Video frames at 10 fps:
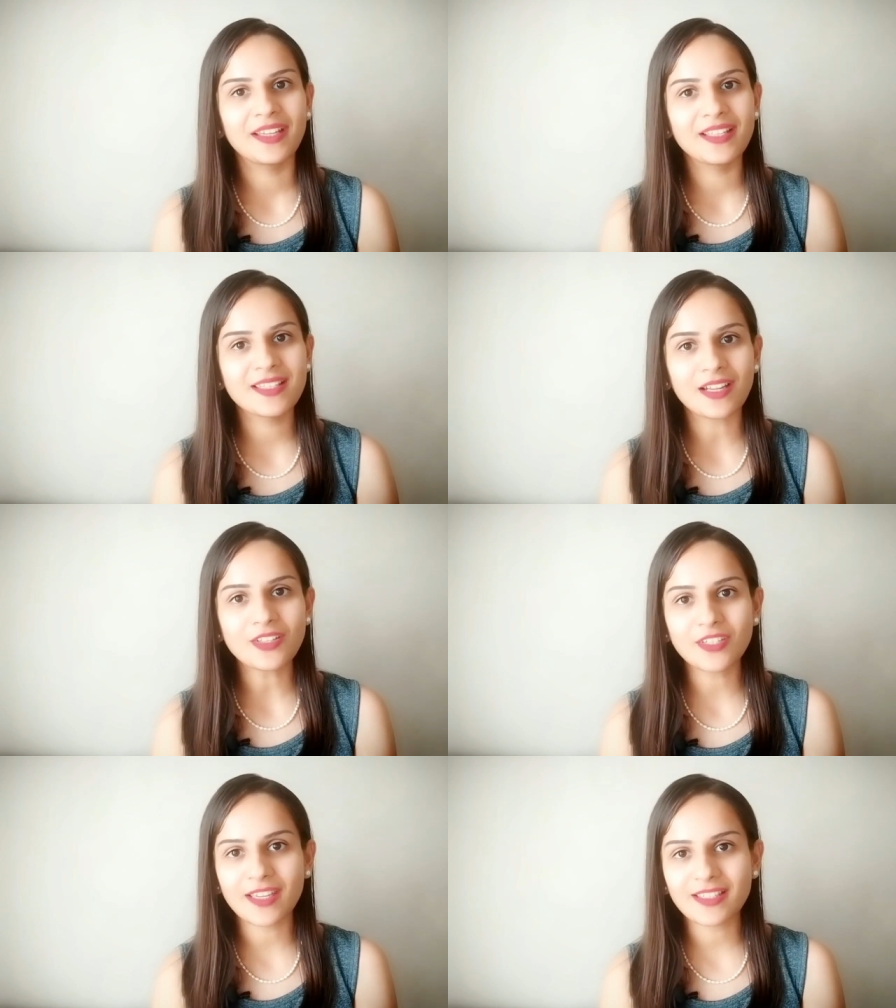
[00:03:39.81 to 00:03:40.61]
In
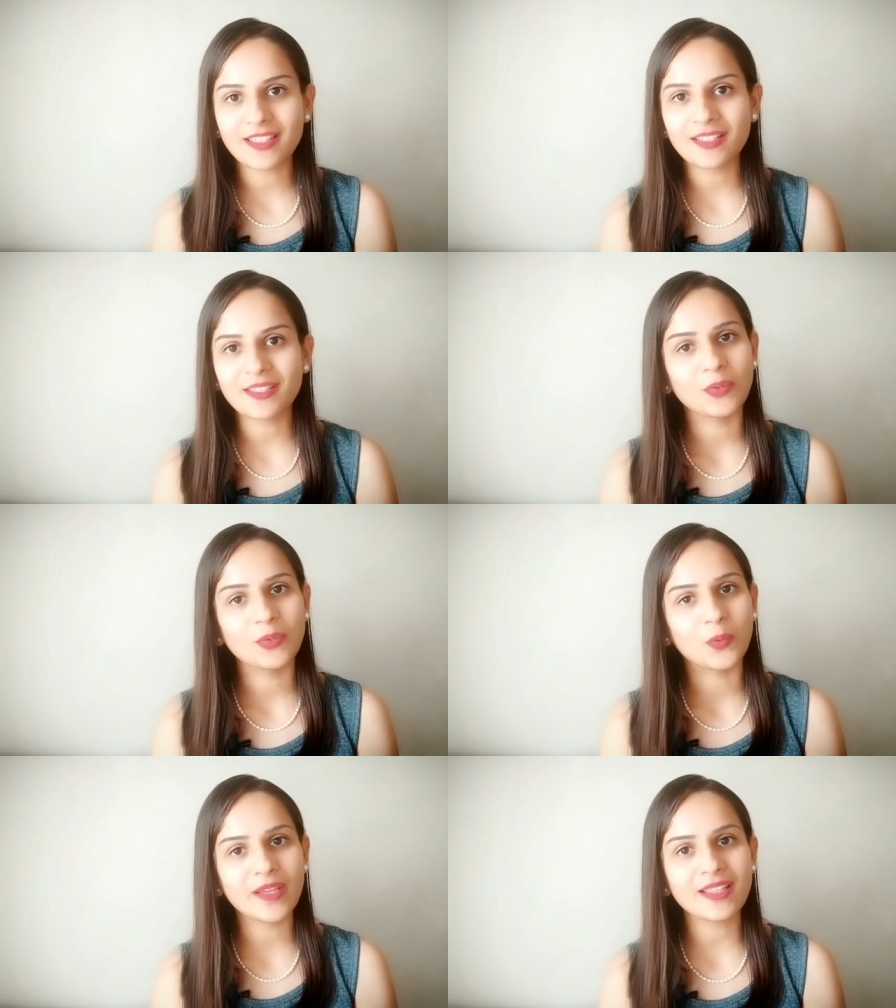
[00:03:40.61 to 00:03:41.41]
such
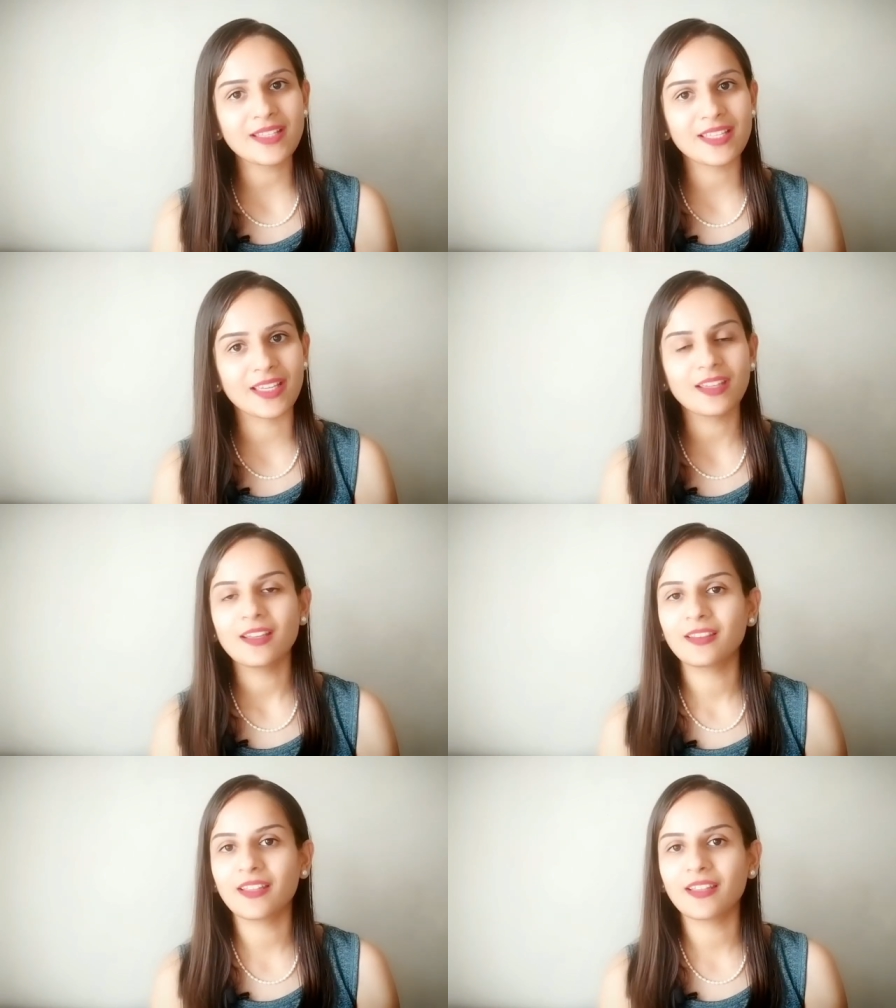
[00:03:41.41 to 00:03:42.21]
cases, we can
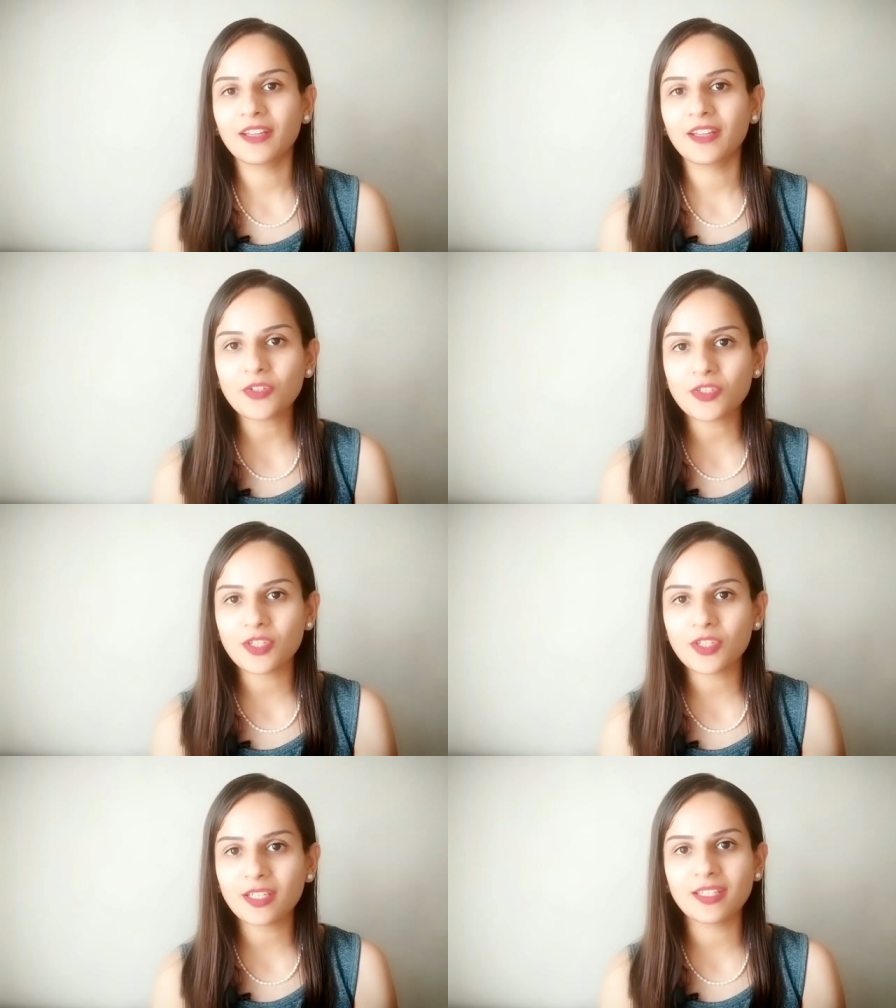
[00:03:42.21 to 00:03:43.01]
say that he or
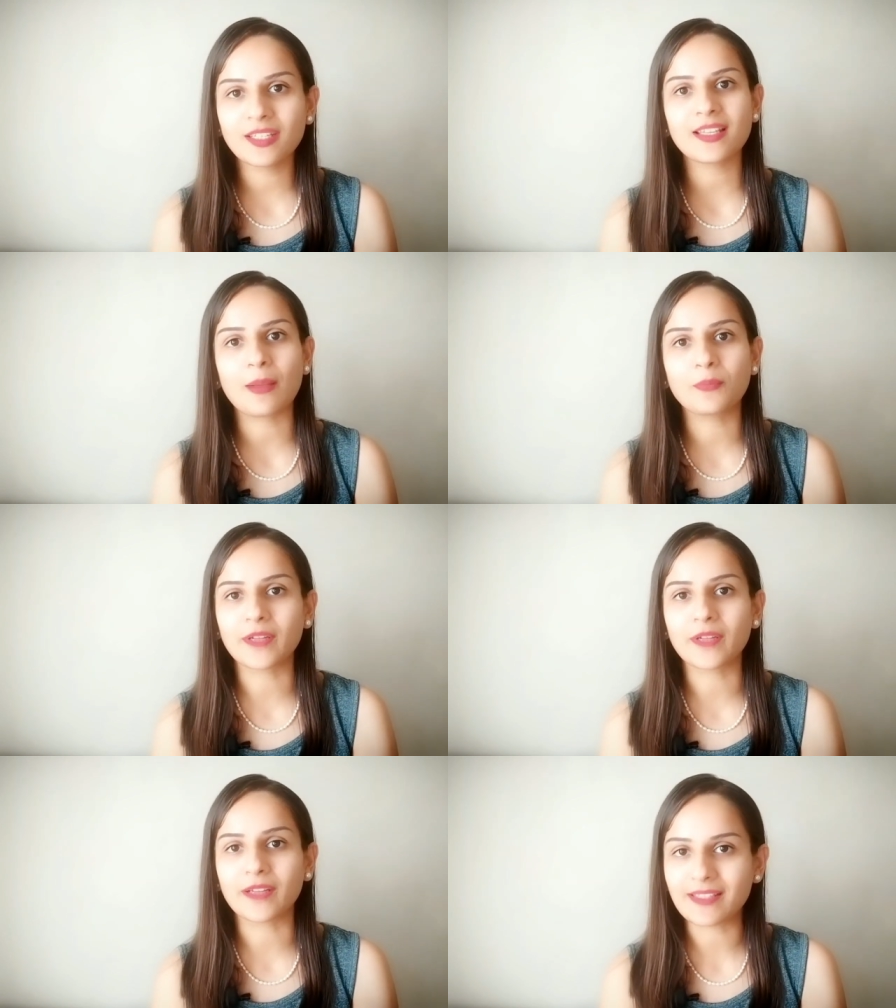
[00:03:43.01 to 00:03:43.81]
she is
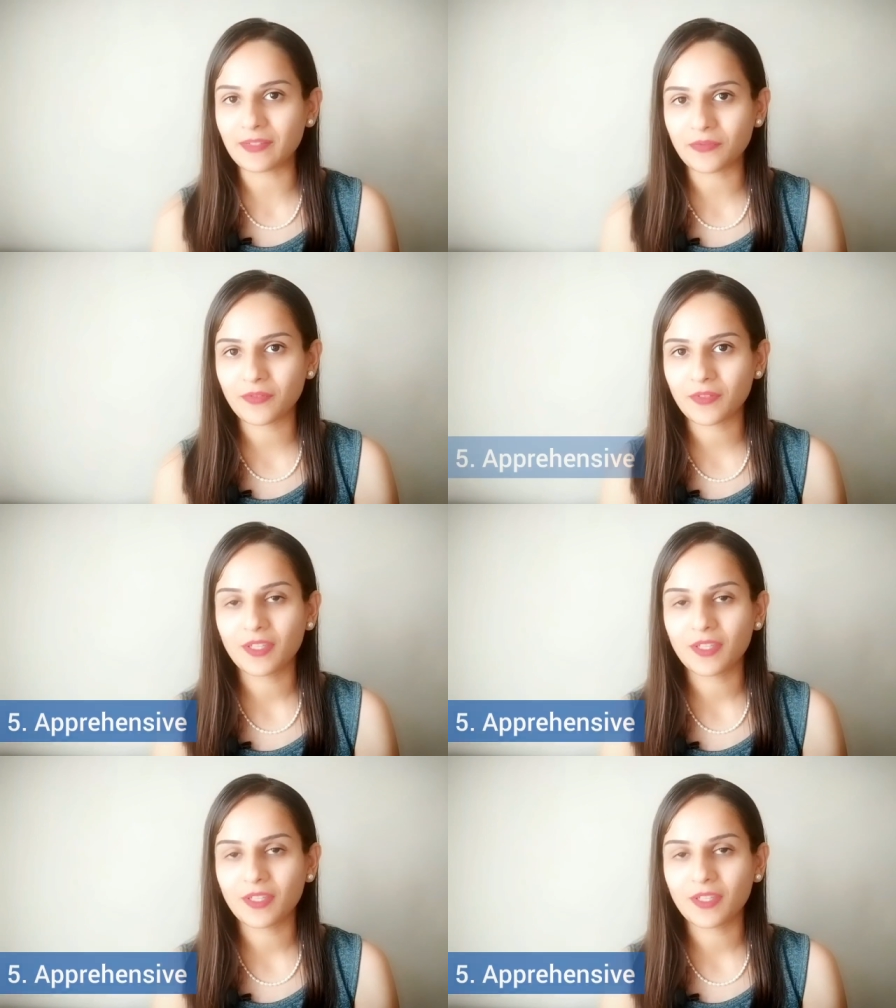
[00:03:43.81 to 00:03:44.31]
apprehensive.